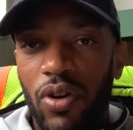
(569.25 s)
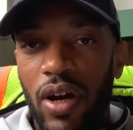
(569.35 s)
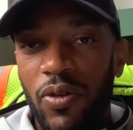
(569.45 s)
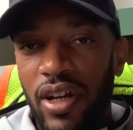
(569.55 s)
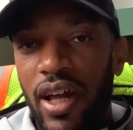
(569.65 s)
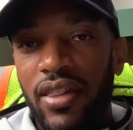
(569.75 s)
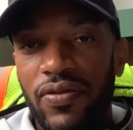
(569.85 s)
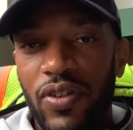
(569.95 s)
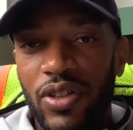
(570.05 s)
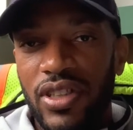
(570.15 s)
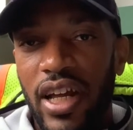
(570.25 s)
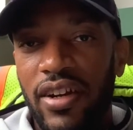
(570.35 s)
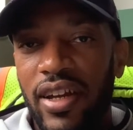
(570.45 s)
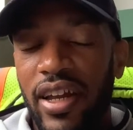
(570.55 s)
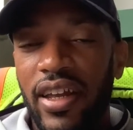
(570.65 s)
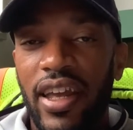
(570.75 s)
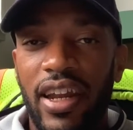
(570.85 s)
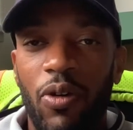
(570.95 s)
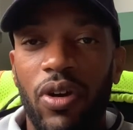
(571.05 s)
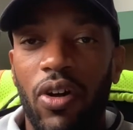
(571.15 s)
I would have got the first Saturday, and
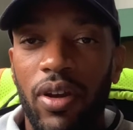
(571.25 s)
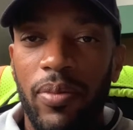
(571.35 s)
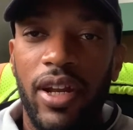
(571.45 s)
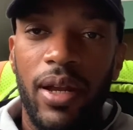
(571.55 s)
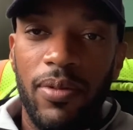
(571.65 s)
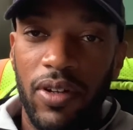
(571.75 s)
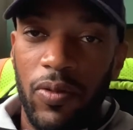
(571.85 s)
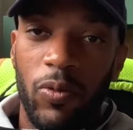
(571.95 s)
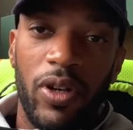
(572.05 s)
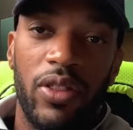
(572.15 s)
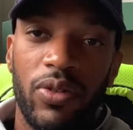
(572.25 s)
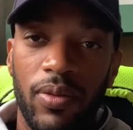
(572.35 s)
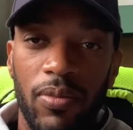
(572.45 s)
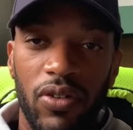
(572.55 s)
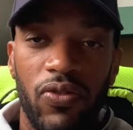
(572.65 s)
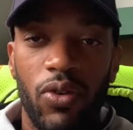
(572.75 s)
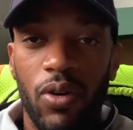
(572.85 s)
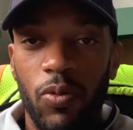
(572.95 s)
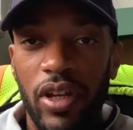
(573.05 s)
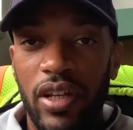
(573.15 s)
I would only be able to read through the book for a
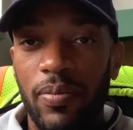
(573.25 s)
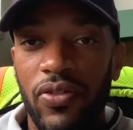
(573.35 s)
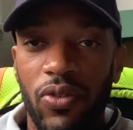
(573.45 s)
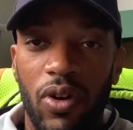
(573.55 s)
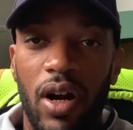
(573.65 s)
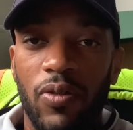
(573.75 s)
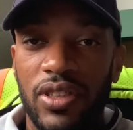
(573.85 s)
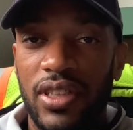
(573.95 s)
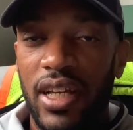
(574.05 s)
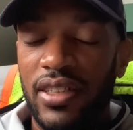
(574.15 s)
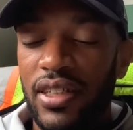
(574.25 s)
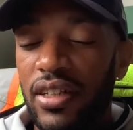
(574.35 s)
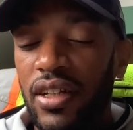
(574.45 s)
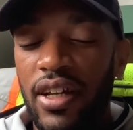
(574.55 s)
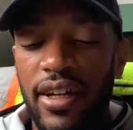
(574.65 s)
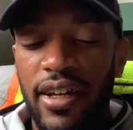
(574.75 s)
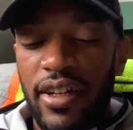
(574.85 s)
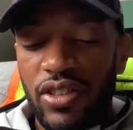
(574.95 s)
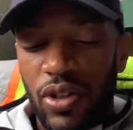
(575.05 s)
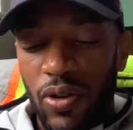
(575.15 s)
week before I was tested.
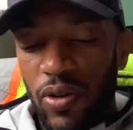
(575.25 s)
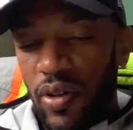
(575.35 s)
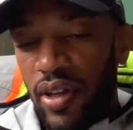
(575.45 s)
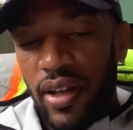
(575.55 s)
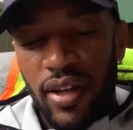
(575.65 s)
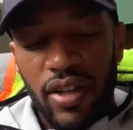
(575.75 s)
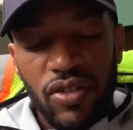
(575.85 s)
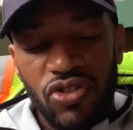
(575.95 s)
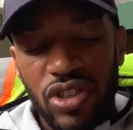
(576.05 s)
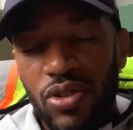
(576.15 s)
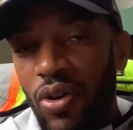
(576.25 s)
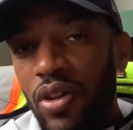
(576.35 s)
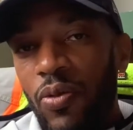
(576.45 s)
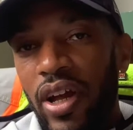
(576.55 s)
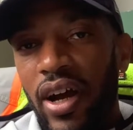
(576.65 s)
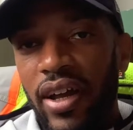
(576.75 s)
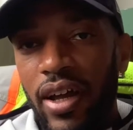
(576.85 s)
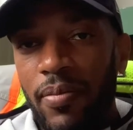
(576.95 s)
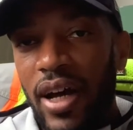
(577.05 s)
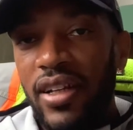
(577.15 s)
So just knowing the way I
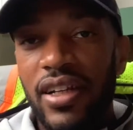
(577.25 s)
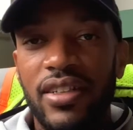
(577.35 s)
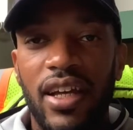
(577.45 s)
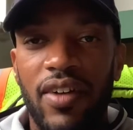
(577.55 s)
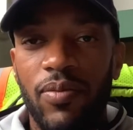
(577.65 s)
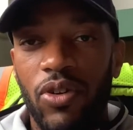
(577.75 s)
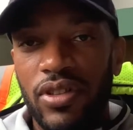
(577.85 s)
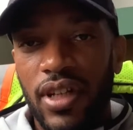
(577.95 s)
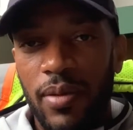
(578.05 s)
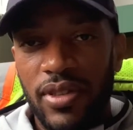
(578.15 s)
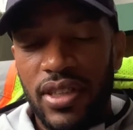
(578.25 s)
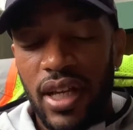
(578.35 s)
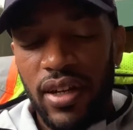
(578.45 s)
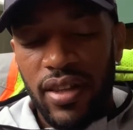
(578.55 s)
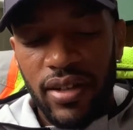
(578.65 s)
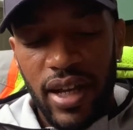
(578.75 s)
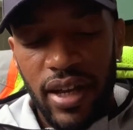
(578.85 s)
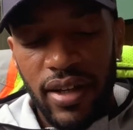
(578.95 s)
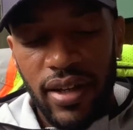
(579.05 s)
am, I need to have more time to study than that.